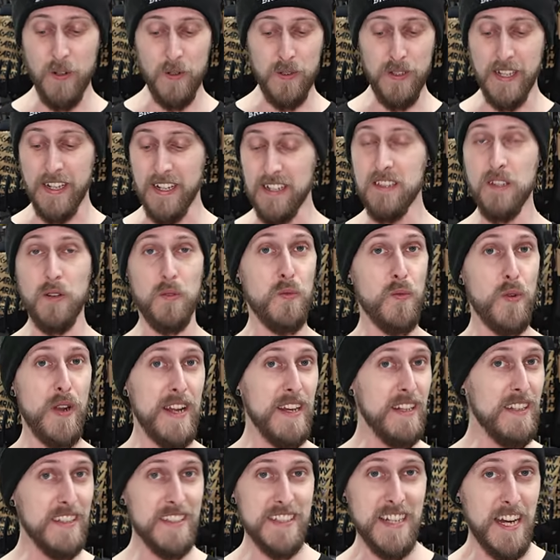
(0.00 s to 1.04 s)
or like the
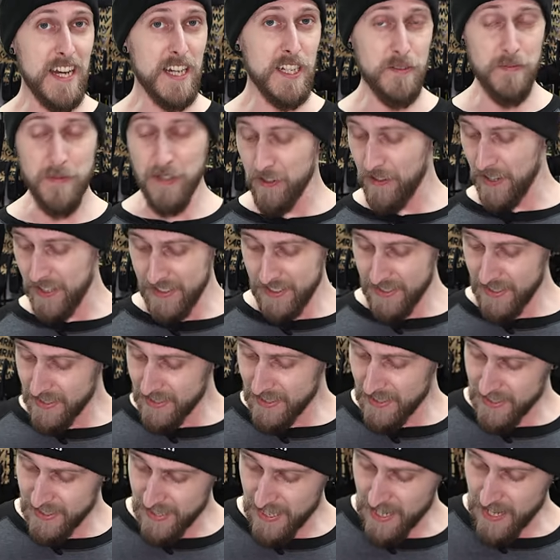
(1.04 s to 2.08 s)
rail attachment or anything
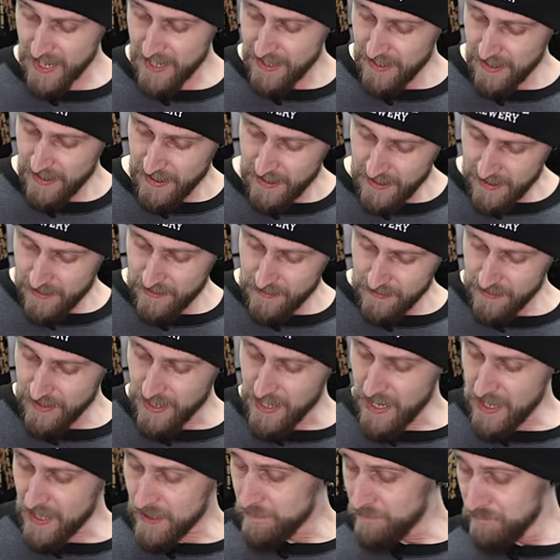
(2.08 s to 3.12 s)
like that.
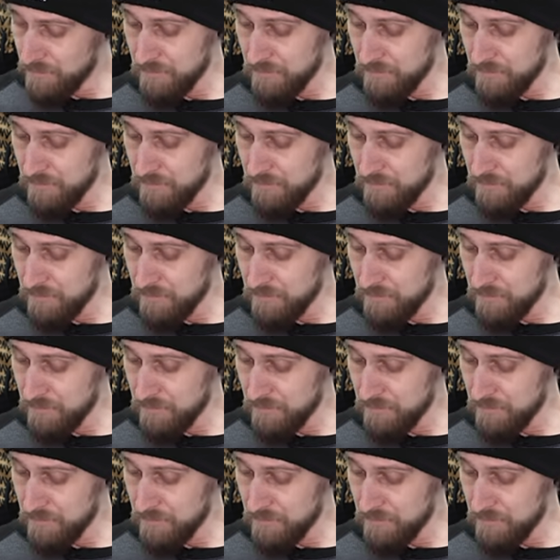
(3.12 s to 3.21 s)
Yeah,